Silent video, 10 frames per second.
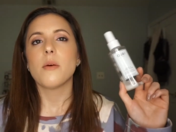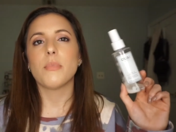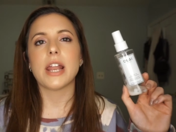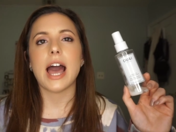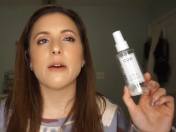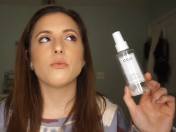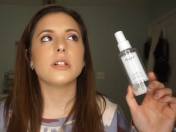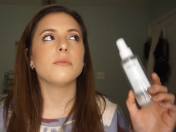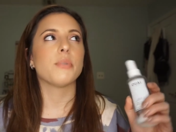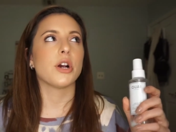But I
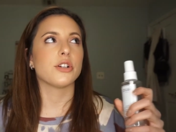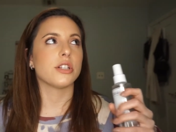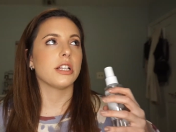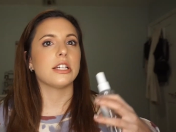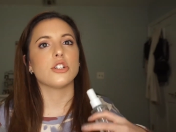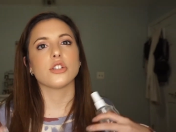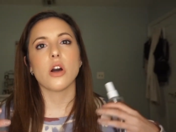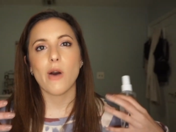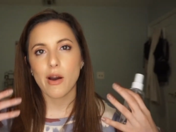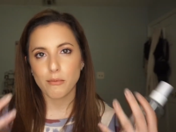wouldn't personally just
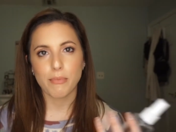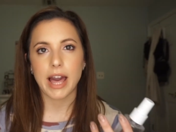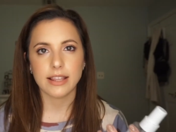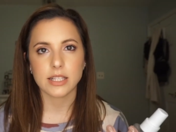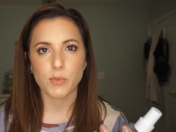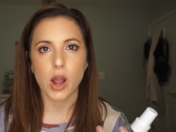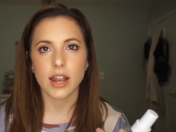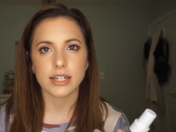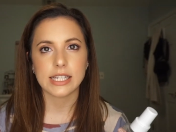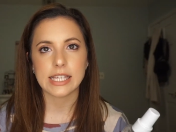go out and buy this
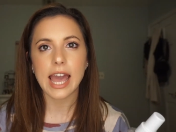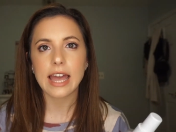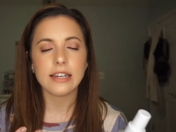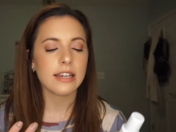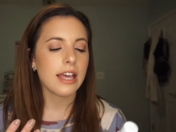product again.